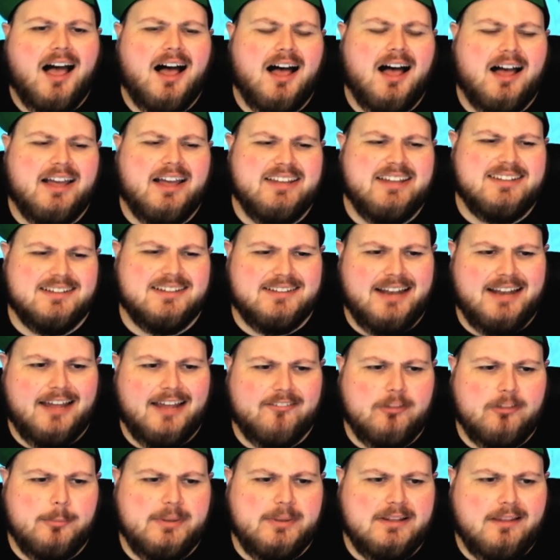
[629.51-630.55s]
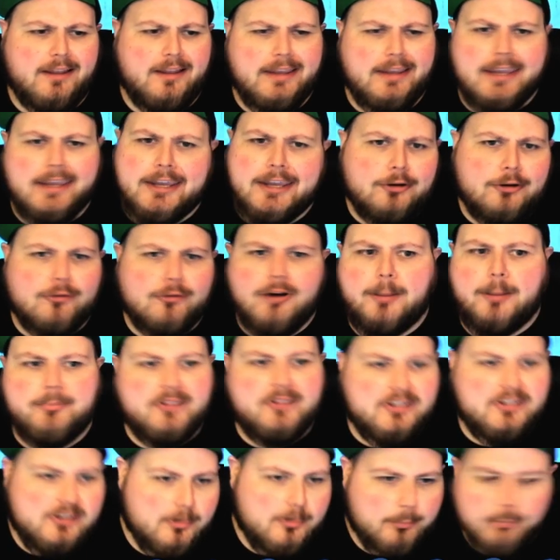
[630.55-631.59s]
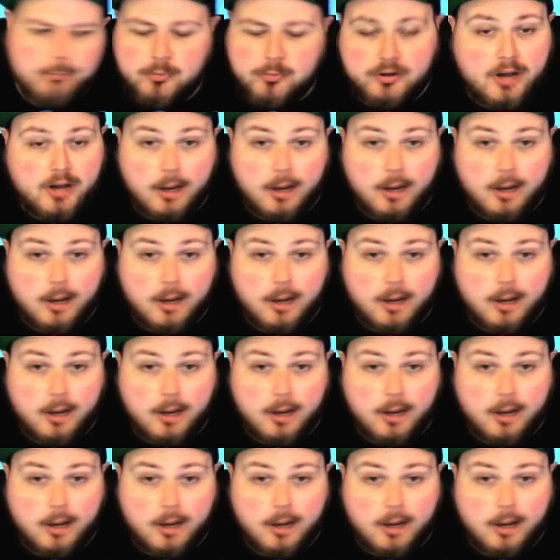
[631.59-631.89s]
it doesn't have to be like interrupting you